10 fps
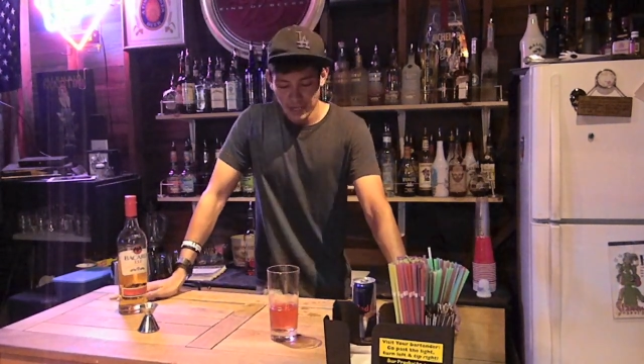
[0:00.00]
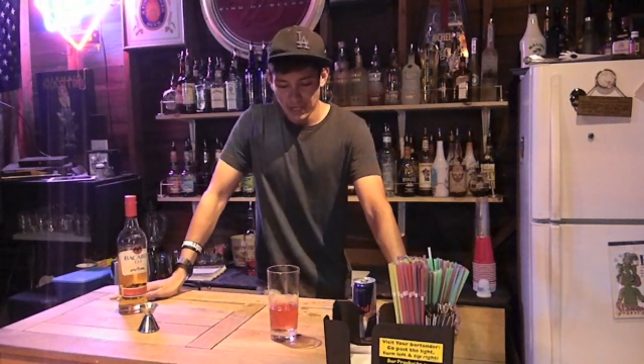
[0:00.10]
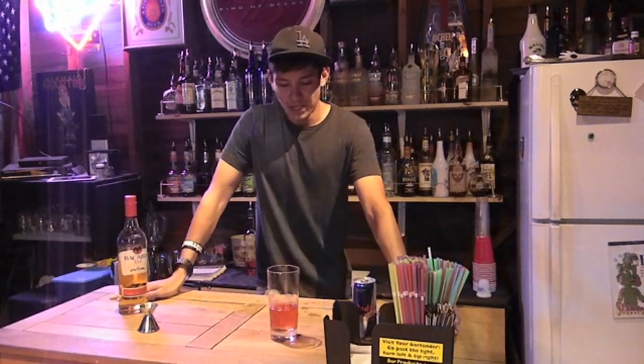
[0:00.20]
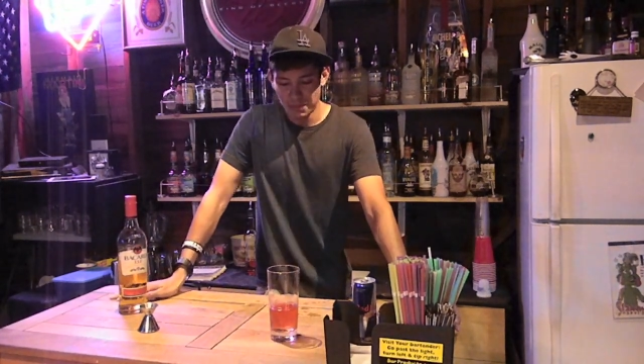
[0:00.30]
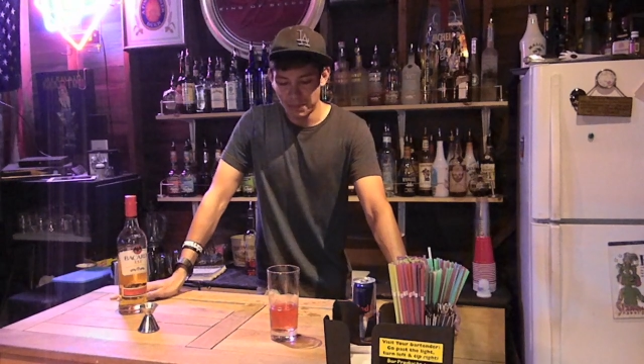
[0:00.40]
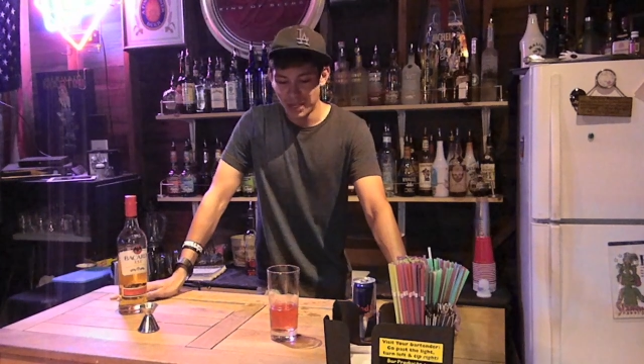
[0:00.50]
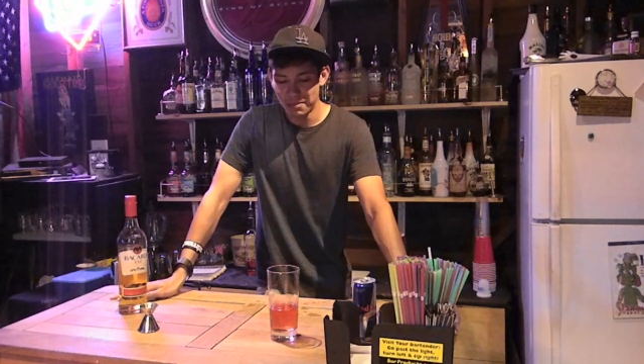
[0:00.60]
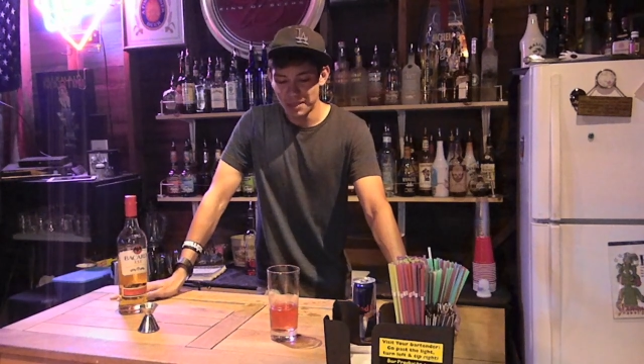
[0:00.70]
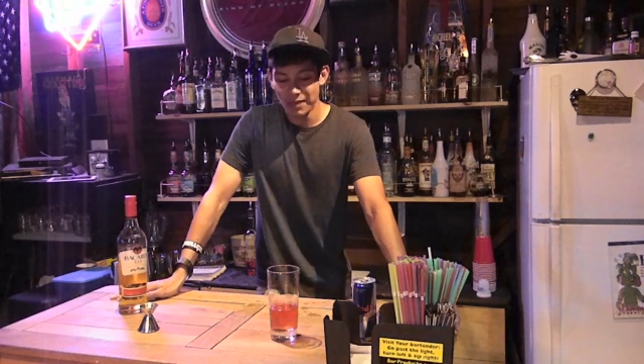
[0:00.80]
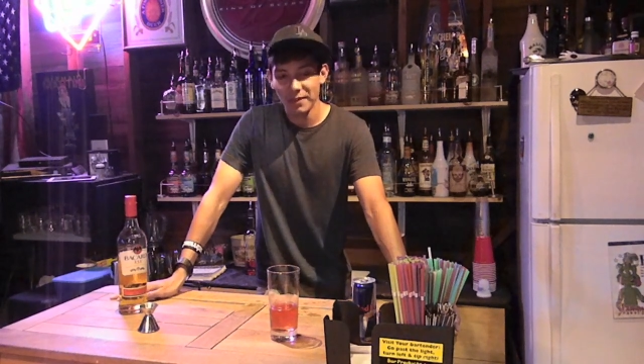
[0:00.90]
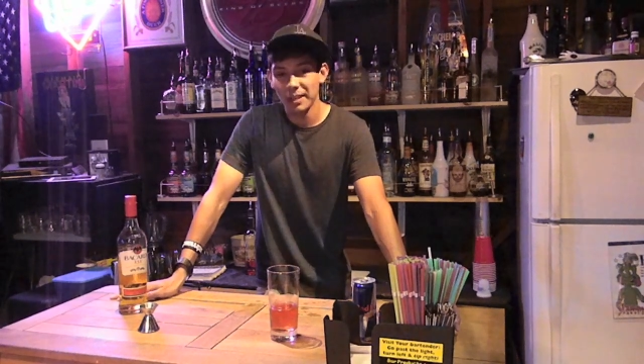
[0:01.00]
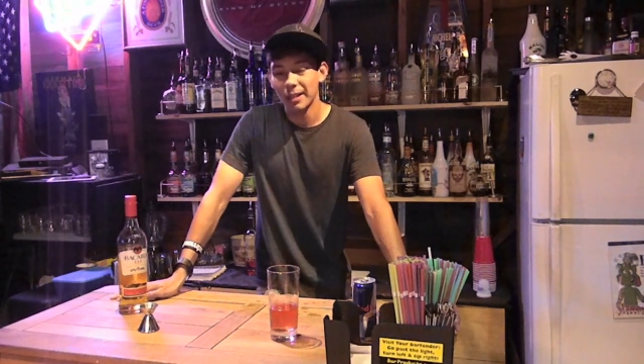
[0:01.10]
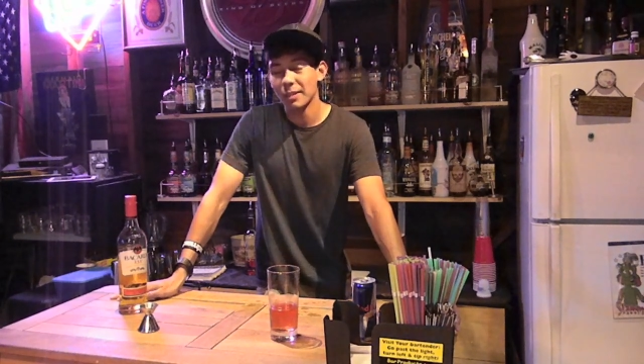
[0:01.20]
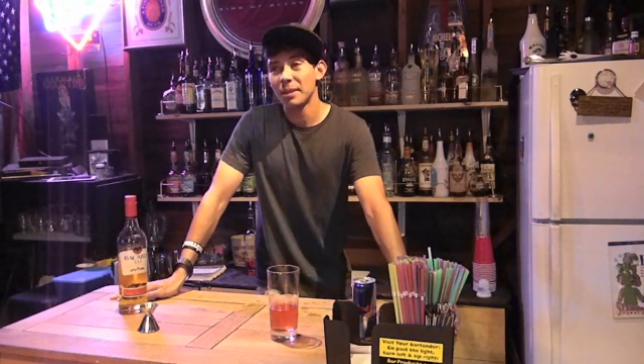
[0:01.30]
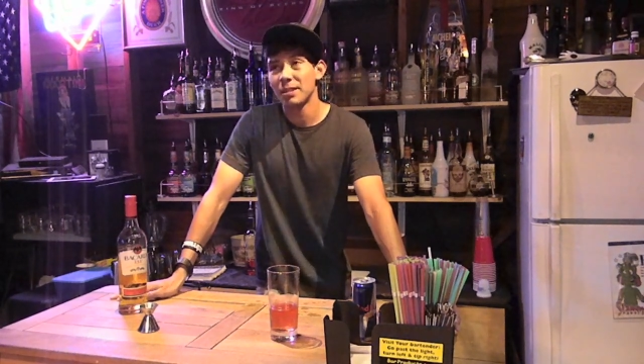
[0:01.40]
Um, I'm definitely
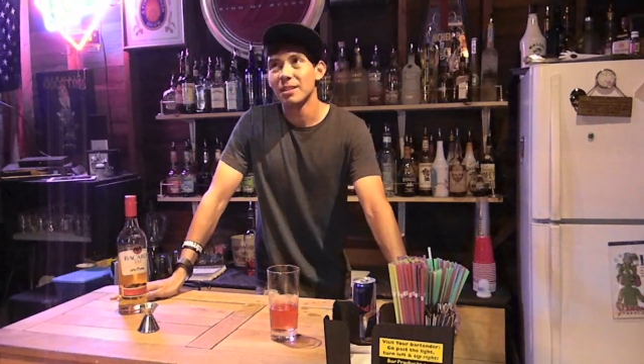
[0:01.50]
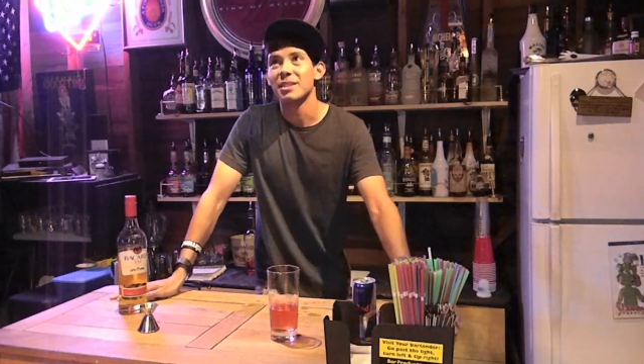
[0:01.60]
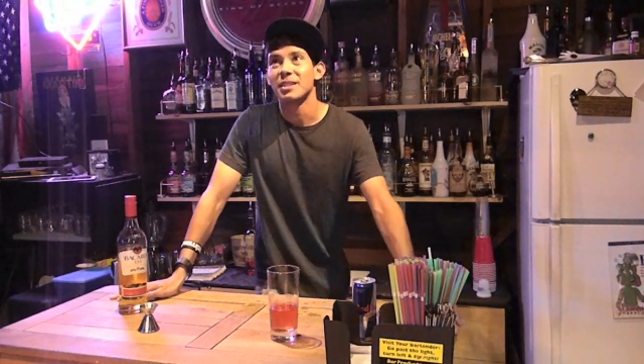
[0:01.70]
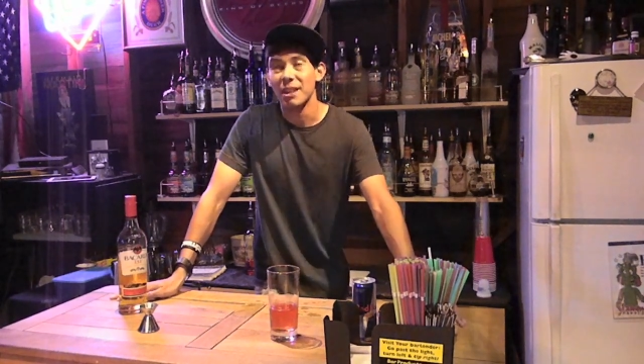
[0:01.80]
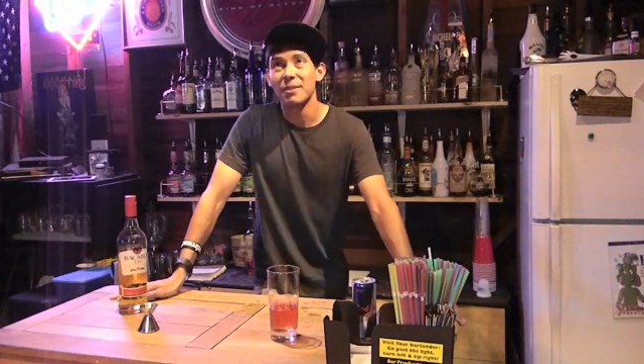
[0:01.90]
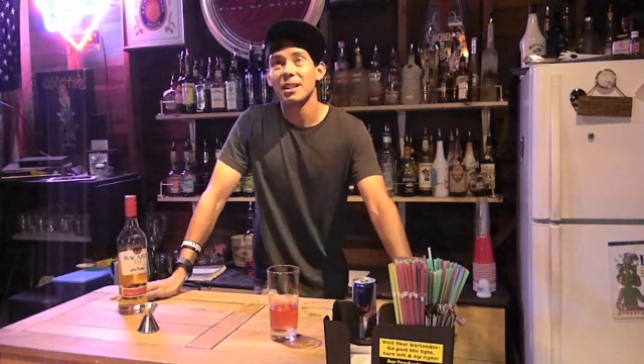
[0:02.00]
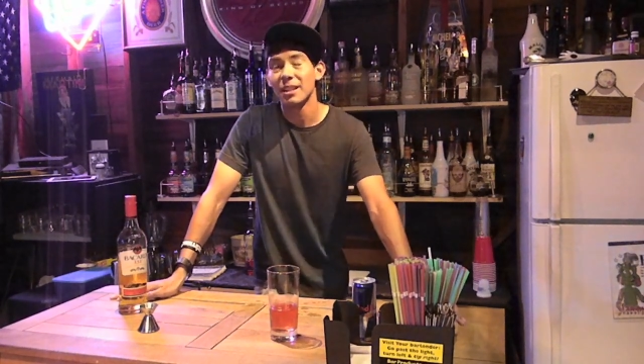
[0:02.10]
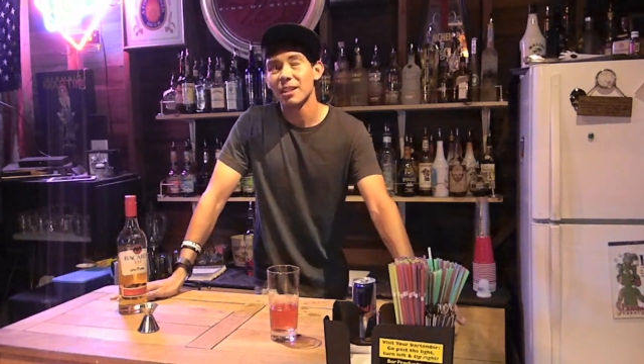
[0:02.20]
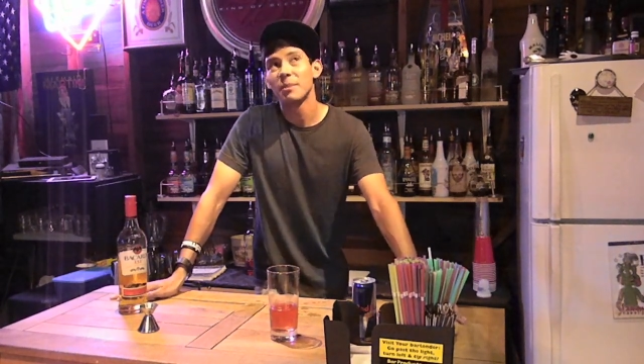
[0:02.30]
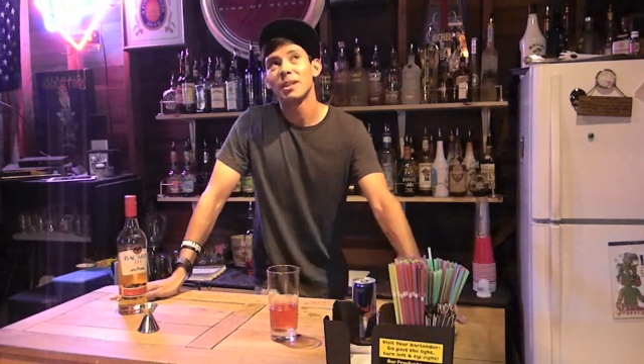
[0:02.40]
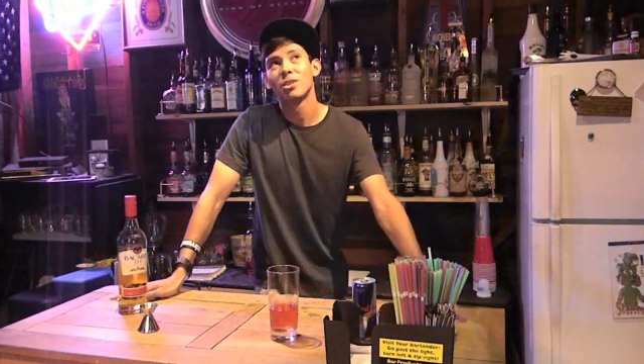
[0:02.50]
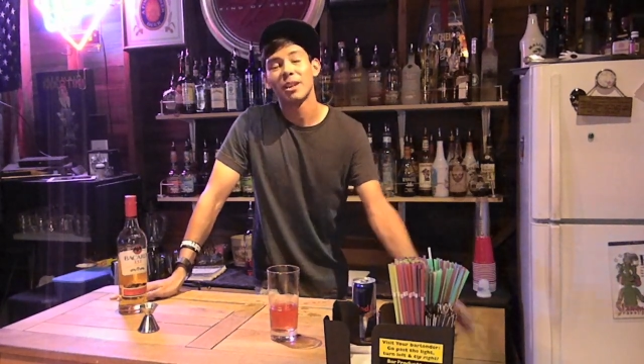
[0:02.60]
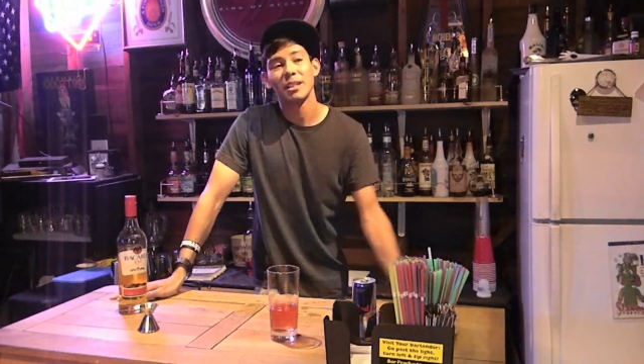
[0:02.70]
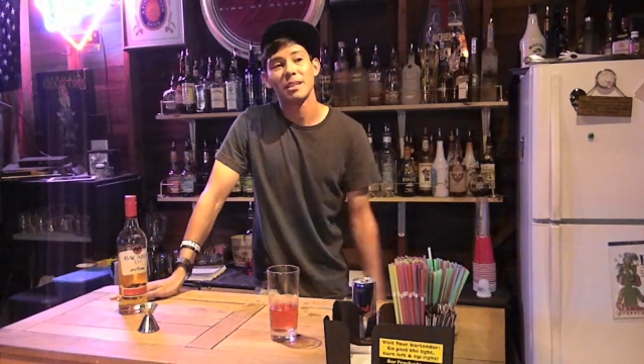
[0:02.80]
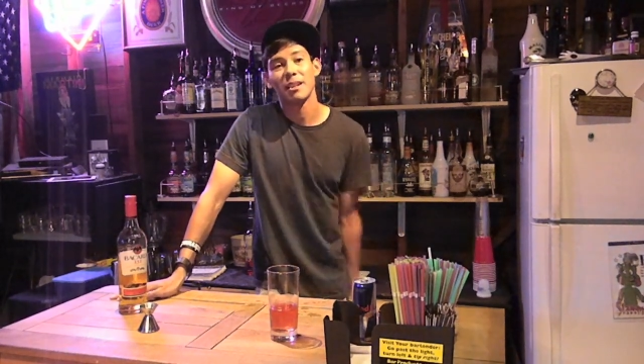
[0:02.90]
gonna be definitely gonna be
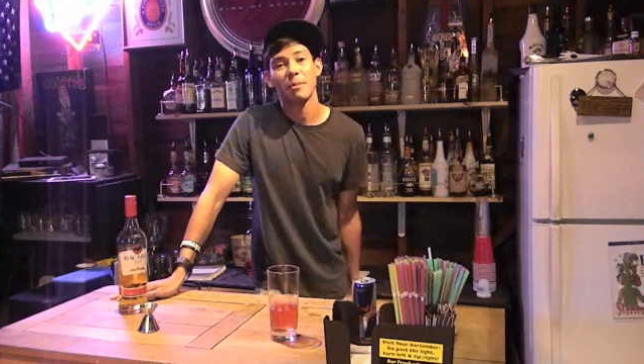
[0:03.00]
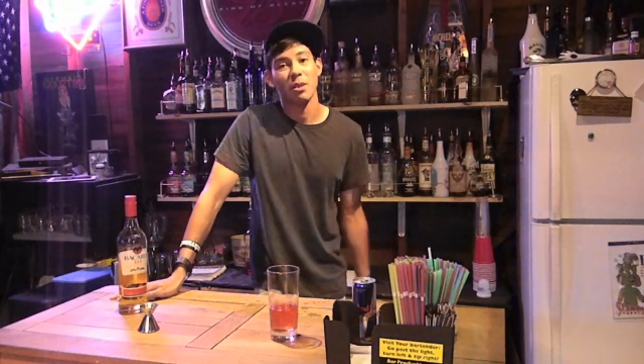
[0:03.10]
trying this out at